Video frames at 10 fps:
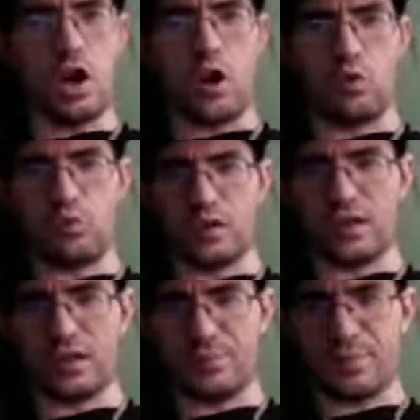a
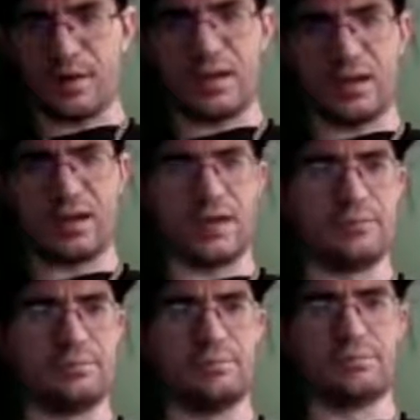really big
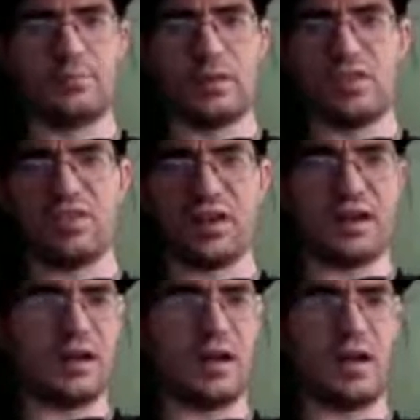
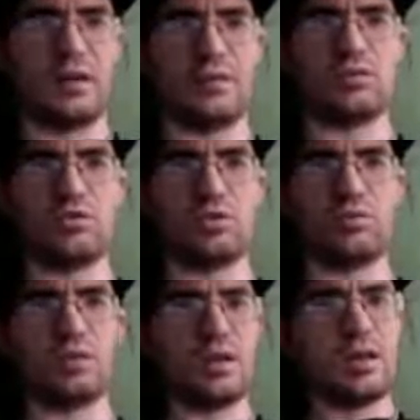thing. And
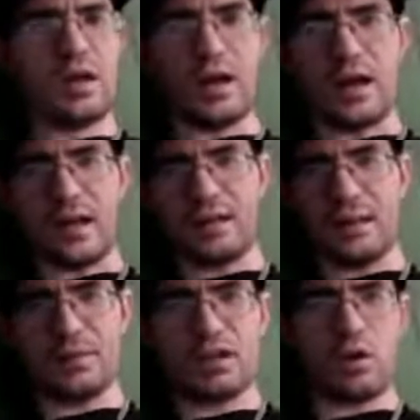so
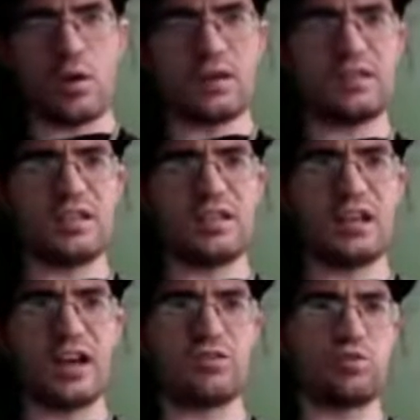let me go on to the
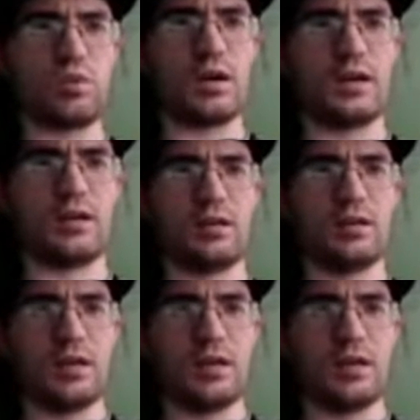next one.